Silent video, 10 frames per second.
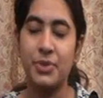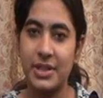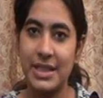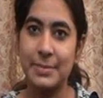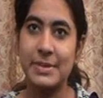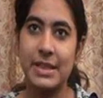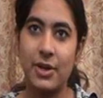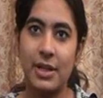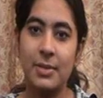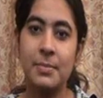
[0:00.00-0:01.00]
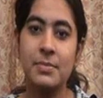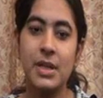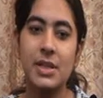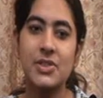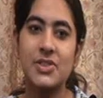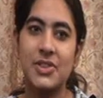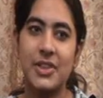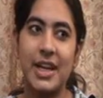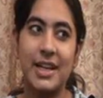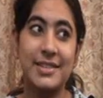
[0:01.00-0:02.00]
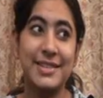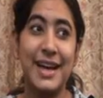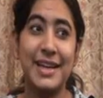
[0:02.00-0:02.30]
Pradeep's and all, so that